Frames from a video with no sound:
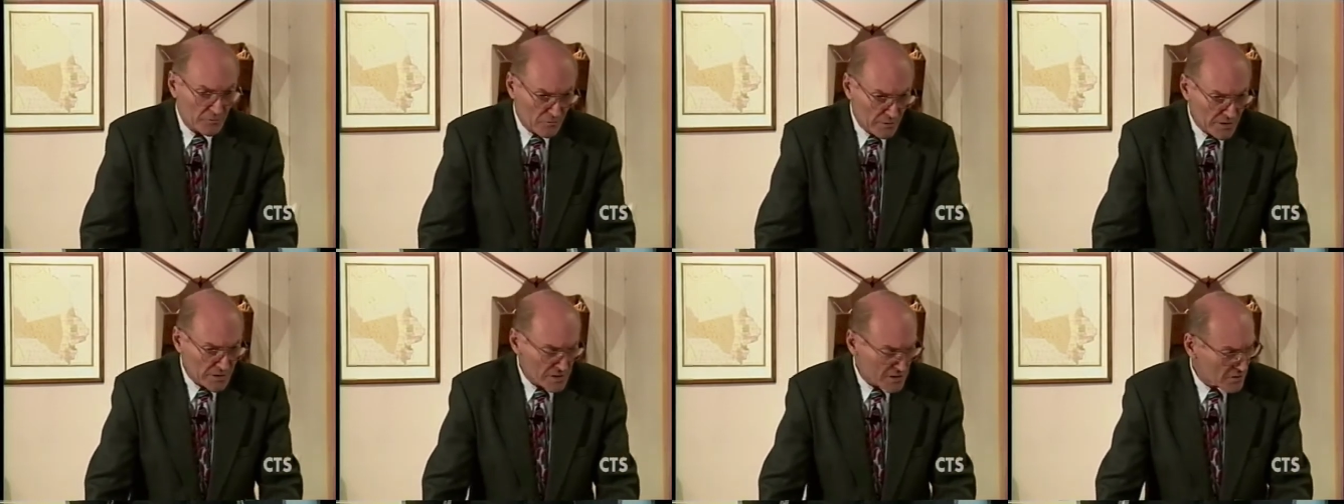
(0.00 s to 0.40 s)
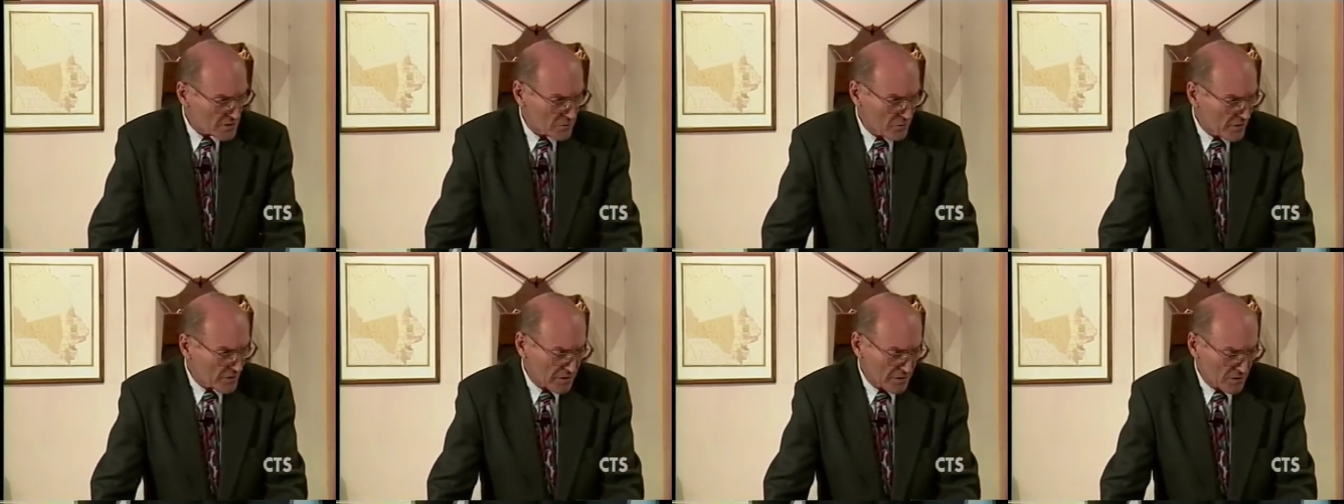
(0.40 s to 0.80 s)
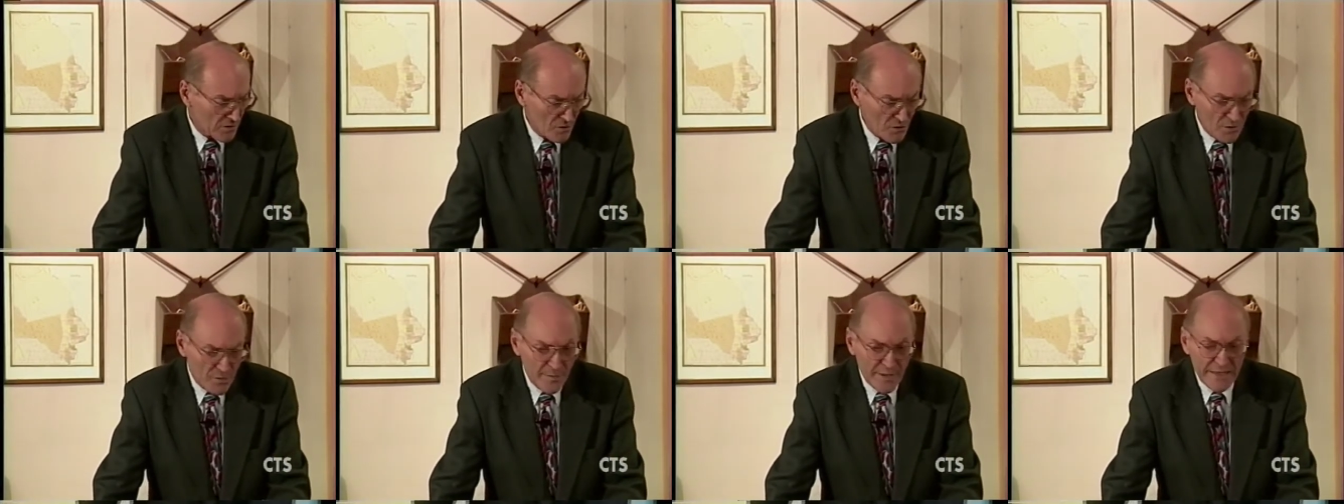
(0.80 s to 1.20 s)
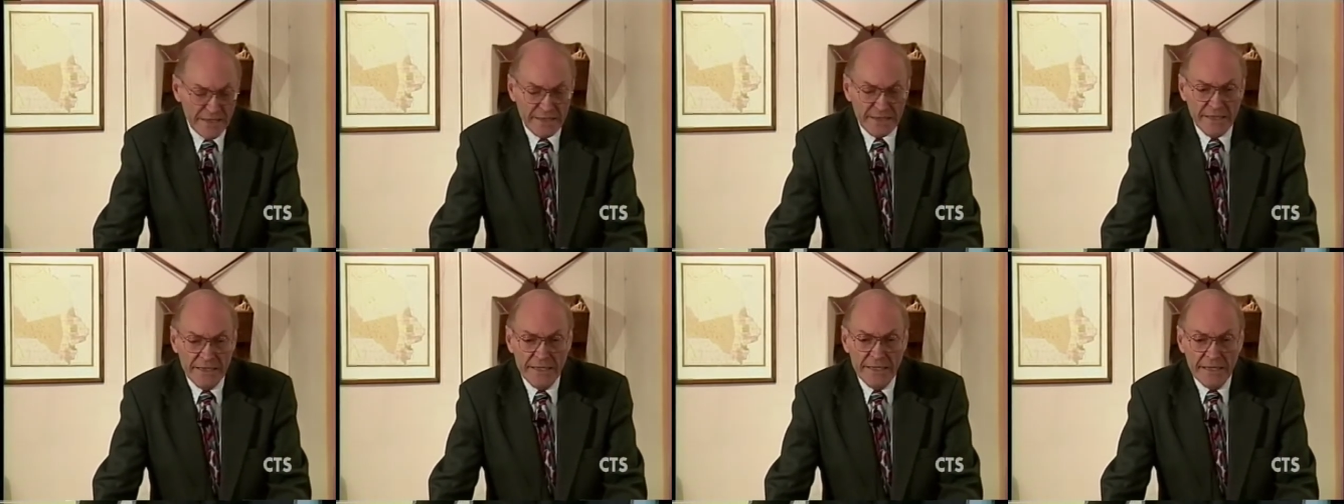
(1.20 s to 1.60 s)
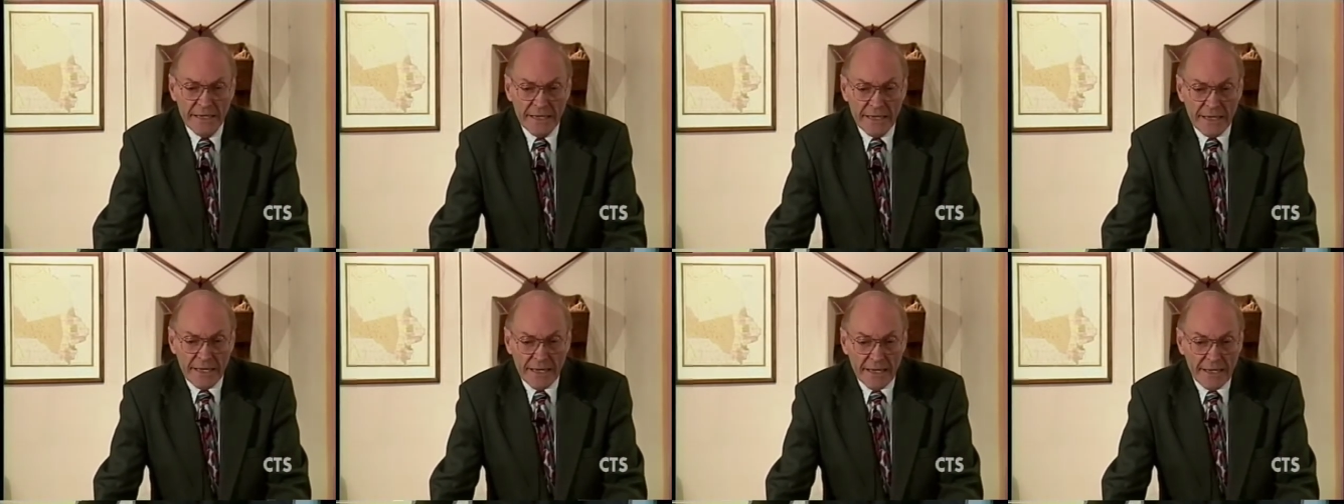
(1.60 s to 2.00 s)
with, with an older man.
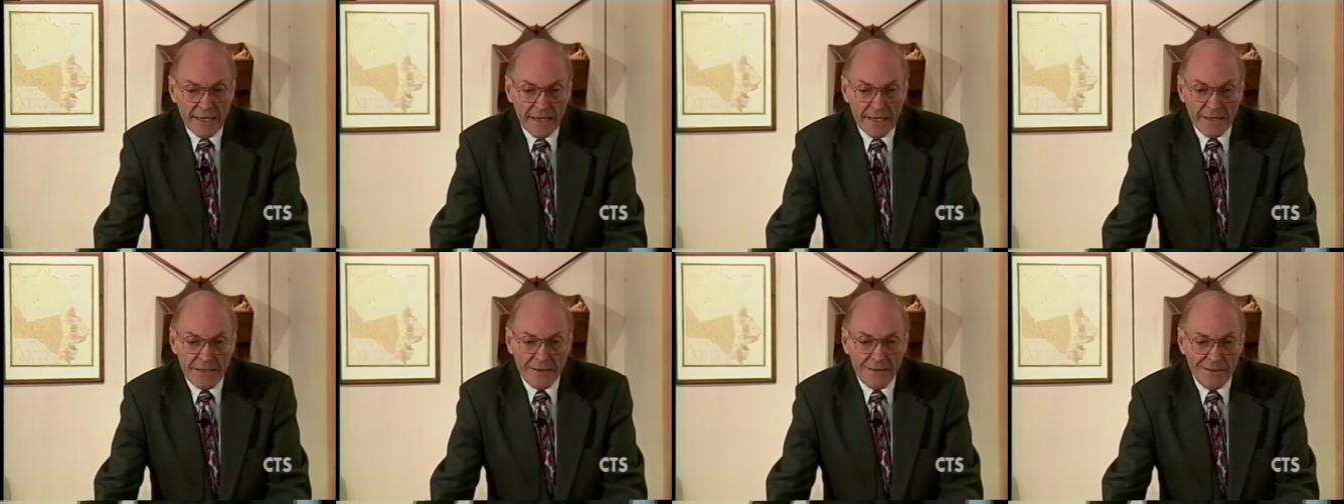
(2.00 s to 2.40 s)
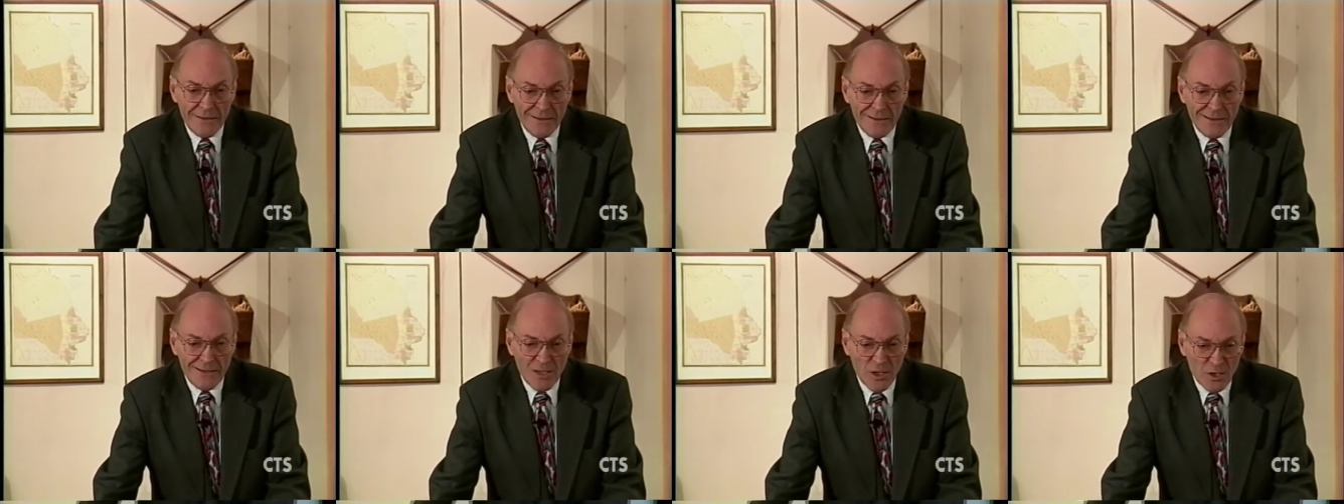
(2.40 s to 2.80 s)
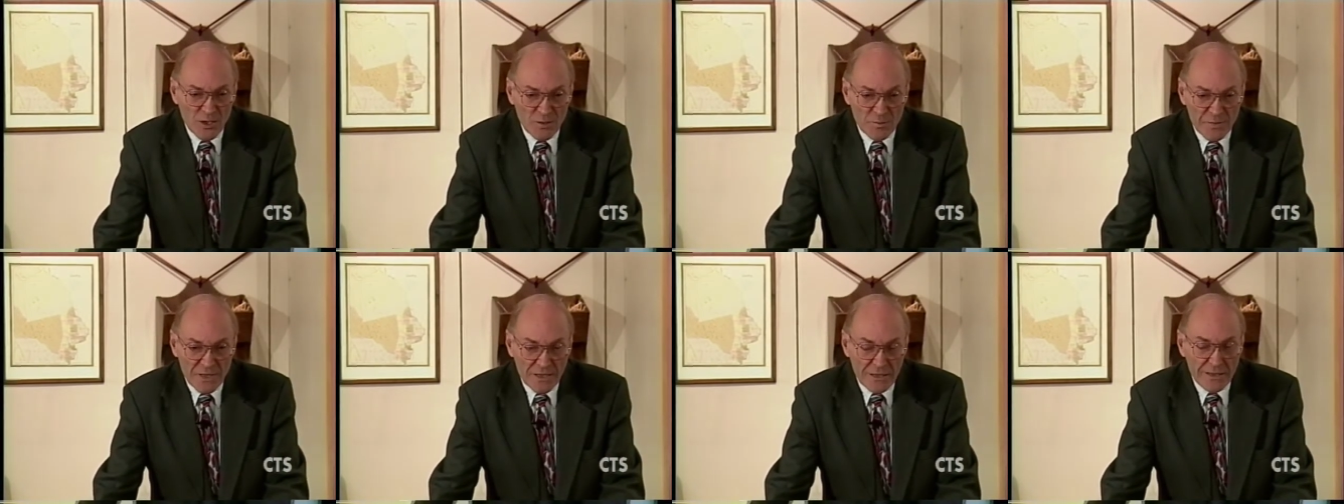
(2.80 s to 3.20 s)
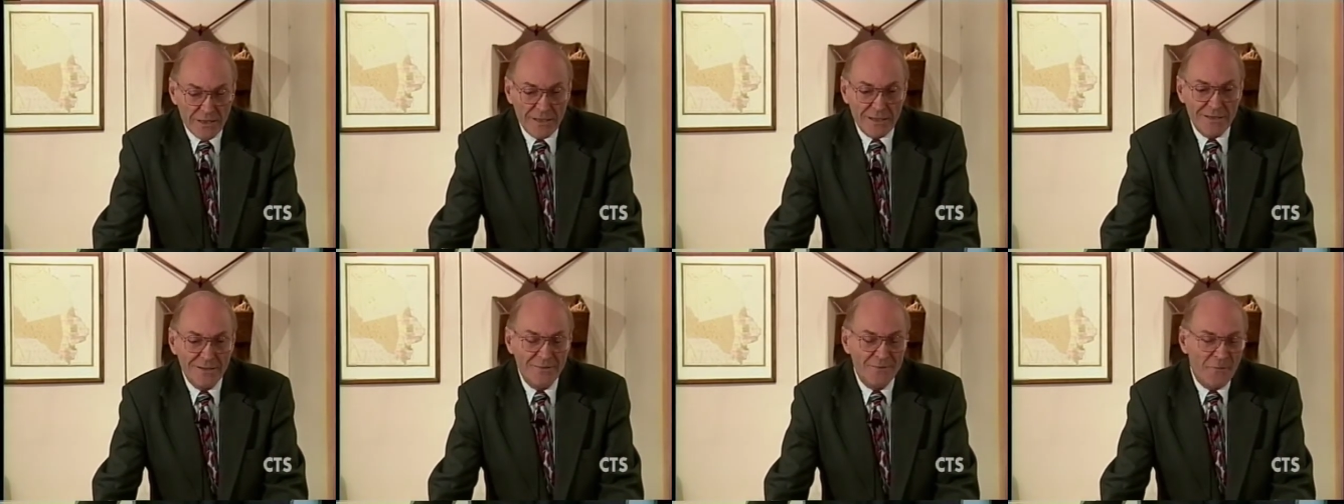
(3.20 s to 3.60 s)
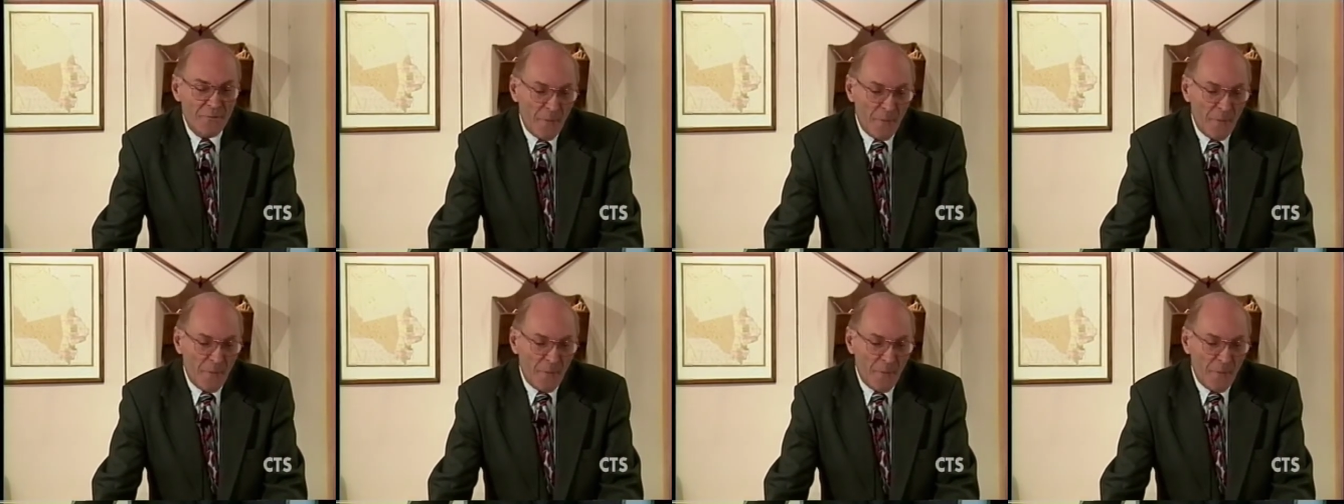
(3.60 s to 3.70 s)
And uh, ultimately,